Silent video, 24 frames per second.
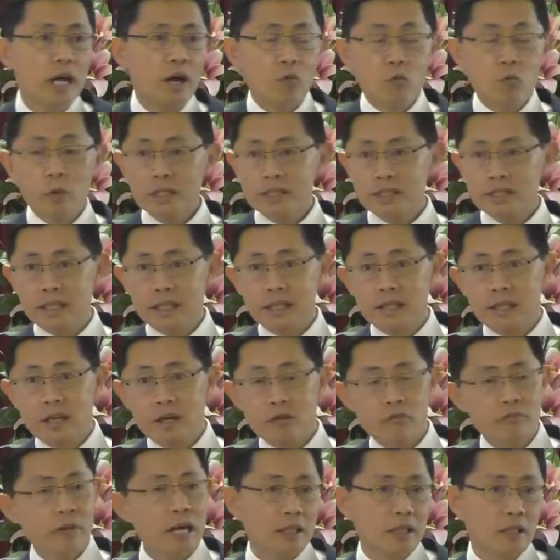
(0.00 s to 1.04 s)
are worse than
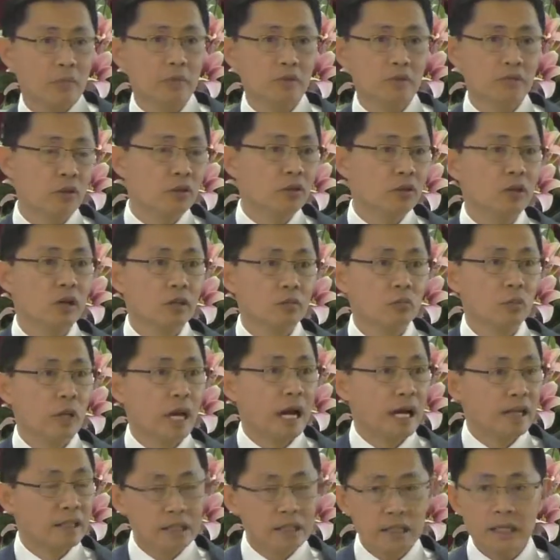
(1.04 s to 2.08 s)
a rat before God. We
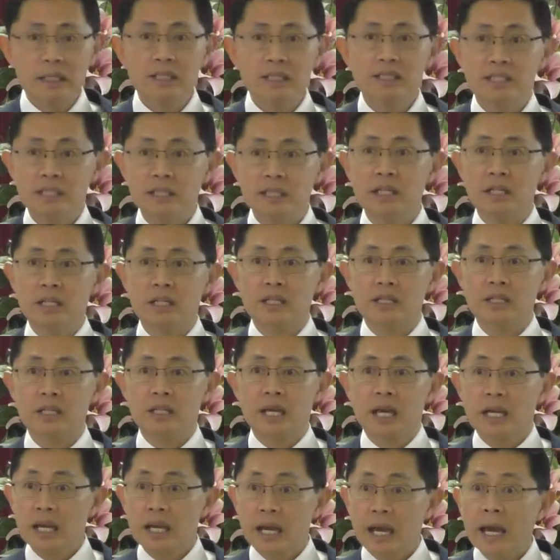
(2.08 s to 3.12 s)
are unclean sinners,
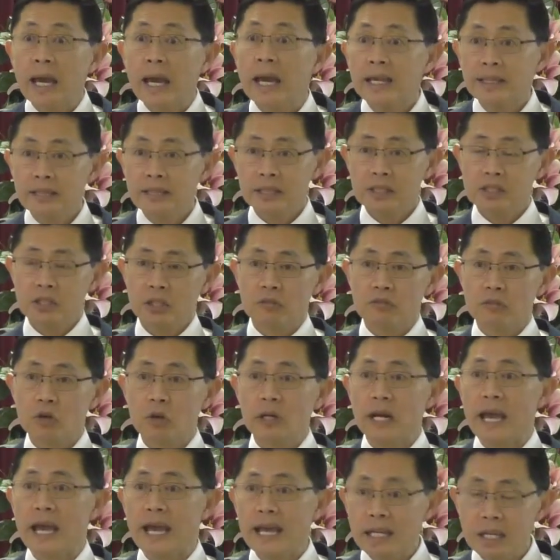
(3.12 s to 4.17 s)
haters of
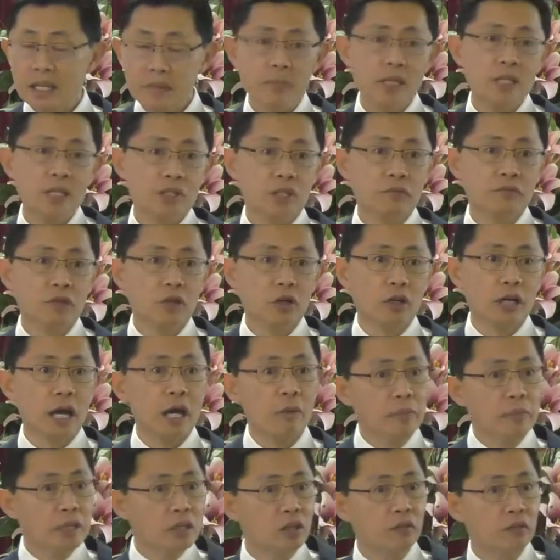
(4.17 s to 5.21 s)
God, enemies of God. How
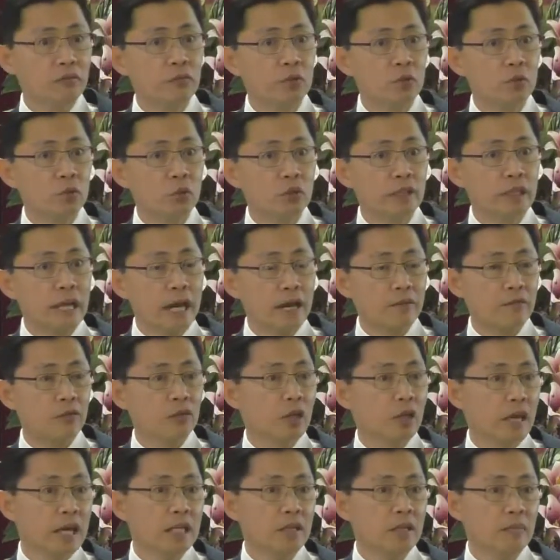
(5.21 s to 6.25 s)
many of you would die for
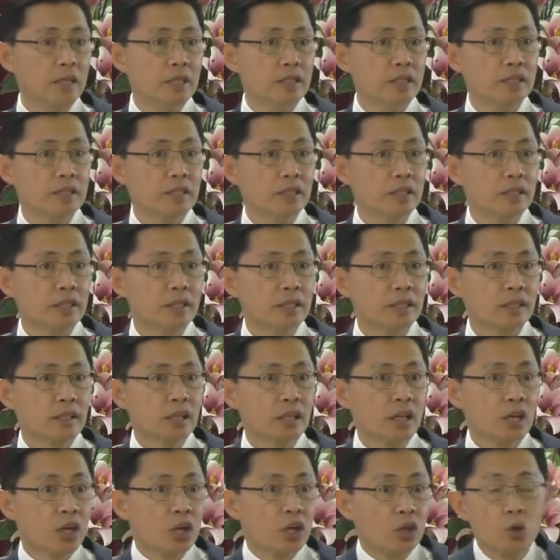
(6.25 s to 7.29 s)
your enemies?
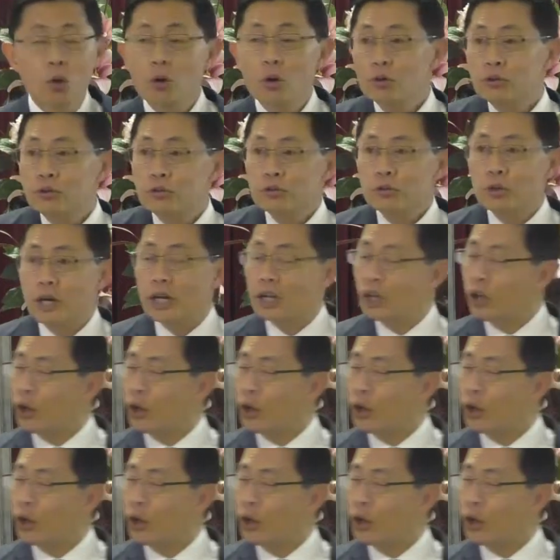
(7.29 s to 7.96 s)
Go through a